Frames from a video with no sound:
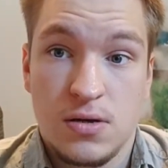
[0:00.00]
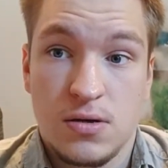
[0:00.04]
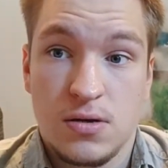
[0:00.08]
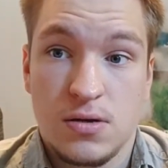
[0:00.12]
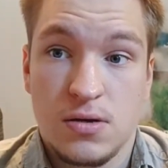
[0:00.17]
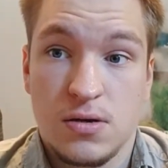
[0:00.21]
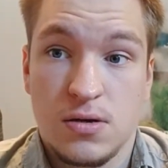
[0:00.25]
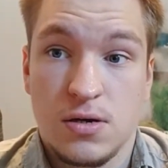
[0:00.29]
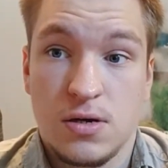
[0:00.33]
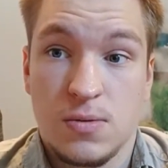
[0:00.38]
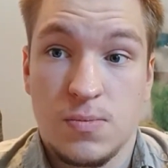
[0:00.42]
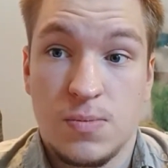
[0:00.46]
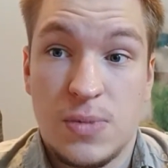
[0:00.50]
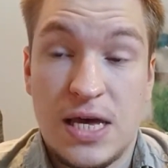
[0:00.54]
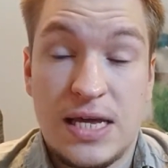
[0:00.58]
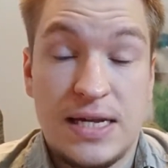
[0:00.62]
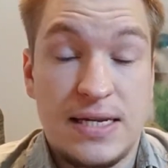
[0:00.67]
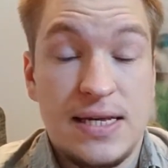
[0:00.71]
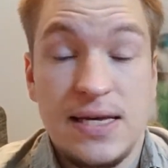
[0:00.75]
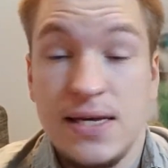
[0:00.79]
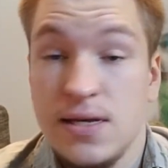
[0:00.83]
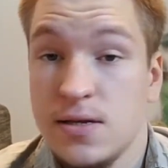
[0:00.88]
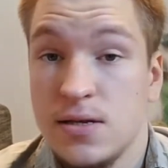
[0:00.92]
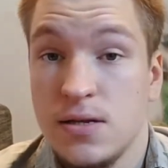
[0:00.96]
And
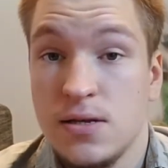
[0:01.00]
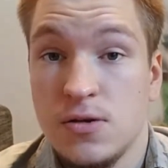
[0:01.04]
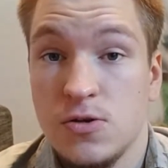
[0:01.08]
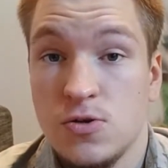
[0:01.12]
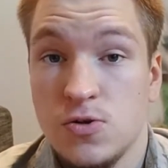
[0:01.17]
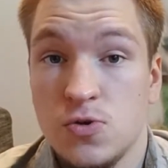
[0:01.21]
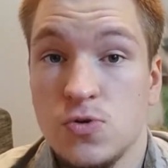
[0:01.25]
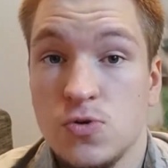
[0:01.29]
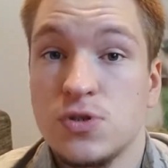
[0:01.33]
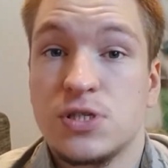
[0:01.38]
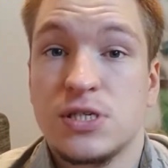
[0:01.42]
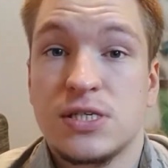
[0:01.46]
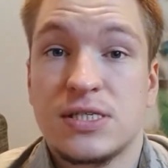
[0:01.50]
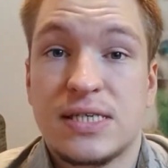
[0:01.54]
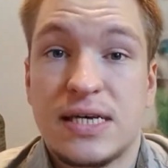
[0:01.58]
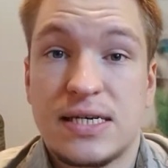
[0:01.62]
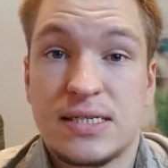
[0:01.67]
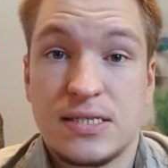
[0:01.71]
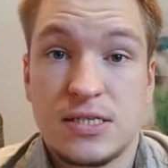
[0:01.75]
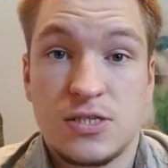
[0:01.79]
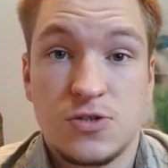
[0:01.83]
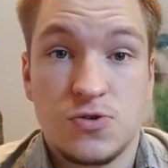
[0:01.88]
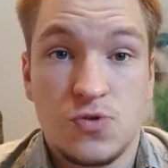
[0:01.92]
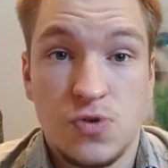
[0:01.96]
they use this as
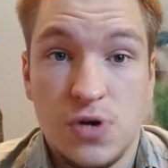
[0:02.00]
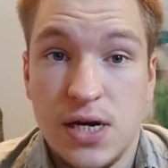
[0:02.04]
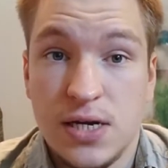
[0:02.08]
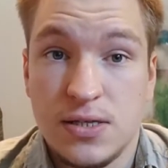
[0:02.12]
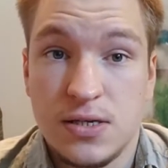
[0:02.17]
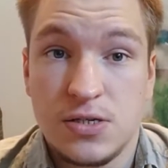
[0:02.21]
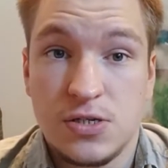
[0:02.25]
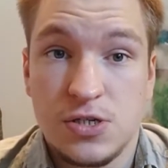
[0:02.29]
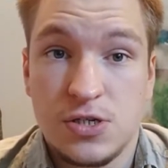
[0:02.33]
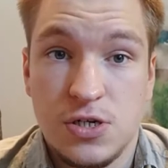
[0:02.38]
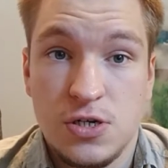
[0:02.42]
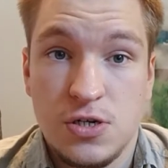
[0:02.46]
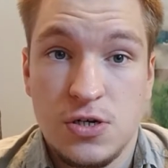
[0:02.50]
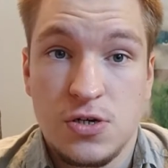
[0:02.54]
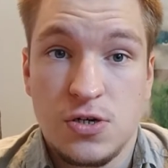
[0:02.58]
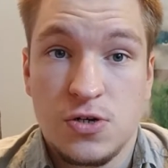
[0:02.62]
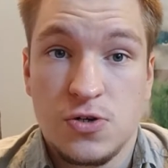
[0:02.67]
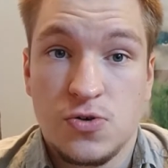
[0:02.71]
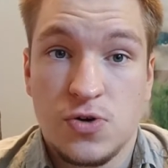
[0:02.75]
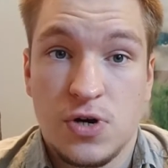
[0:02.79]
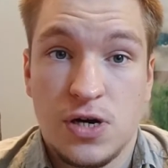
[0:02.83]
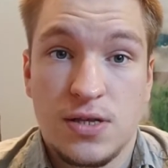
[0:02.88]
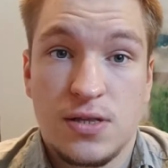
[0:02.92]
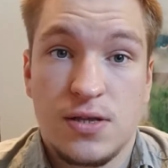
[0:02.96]
a strategy
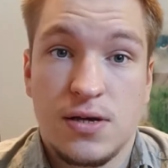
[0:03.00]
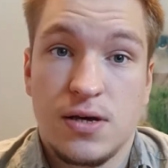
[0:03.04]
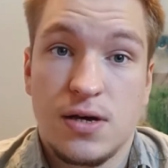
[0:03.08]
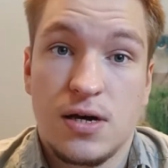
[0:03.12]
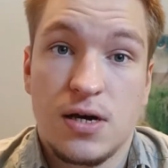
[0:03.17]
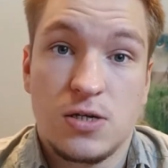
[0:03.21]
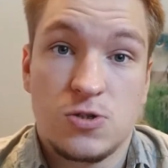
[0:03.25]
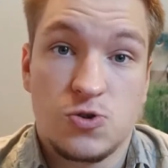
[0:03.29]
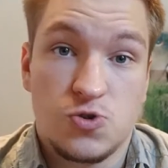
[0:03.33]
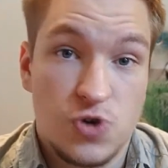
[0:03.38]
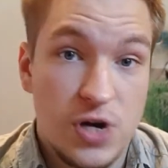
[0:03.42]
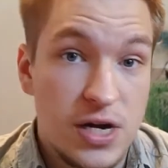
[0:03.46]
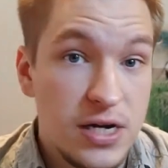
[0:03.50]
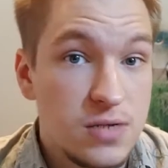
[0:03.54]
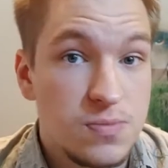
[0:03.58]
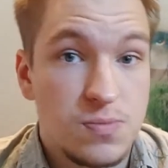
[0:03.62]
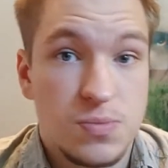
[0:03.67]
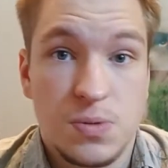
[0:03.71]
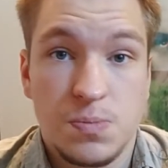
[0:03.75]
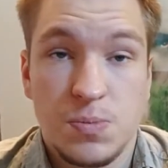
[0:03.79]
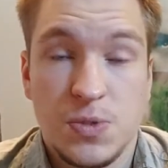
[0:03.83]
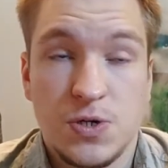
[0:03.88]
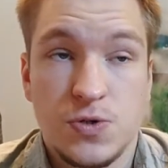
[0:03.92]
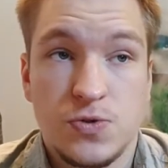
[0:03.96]
to either attract
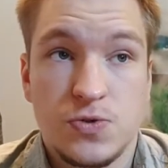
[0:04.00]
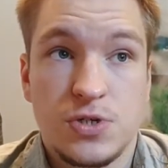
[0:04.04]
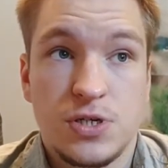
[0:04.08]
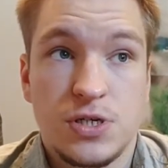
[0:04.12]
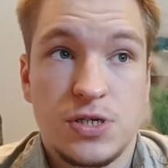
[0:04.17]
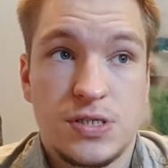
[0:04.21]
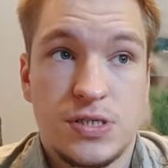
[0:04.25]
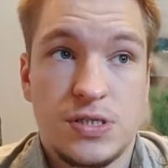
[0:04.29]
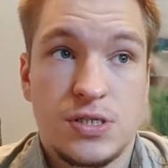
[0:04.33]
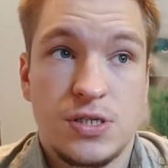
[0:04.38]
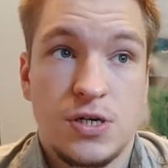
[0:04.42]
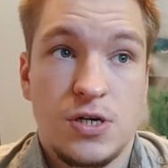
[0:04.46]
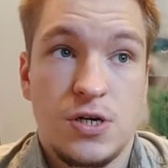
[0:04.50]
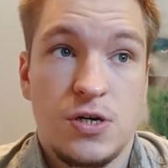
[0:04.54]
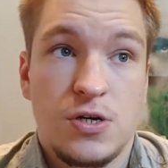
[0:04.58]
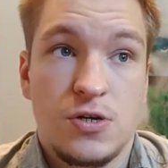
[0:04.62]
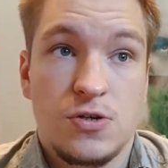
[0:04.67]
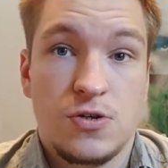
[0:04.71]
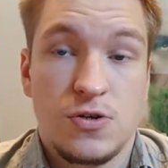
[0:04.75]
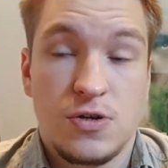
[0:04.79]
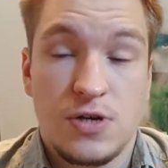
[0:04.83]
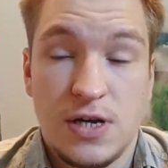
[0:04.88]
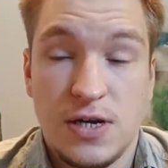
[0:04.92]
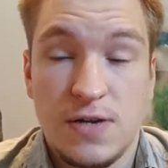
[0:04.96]
promoters,
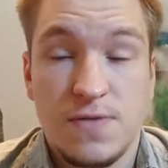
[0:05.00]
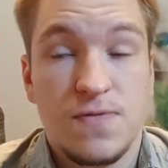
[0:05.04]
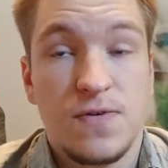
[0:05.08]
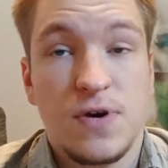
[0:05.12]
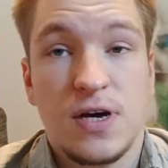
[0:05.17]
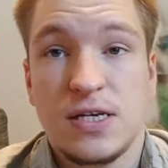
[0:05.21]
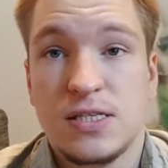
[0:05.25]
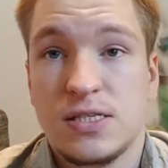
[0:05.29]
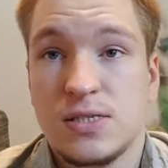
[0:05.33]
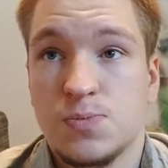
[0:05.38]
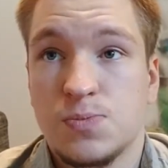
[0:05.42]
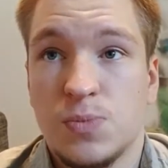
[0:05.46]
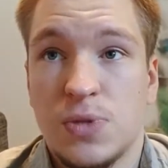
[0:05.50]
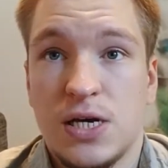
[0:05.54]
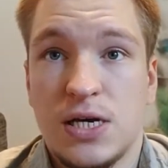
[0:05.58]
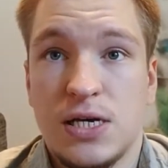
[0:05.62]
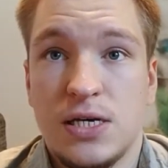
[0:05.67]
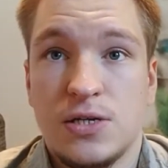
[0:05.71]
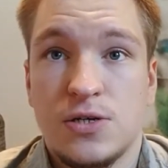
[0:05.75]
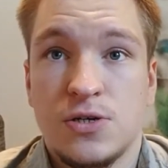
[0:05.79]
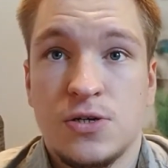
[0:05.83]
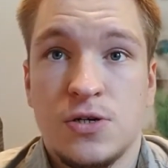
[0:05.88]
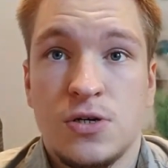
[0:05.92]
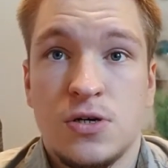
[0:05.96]
to get fights
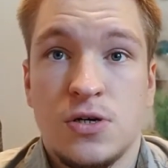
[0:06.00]
made,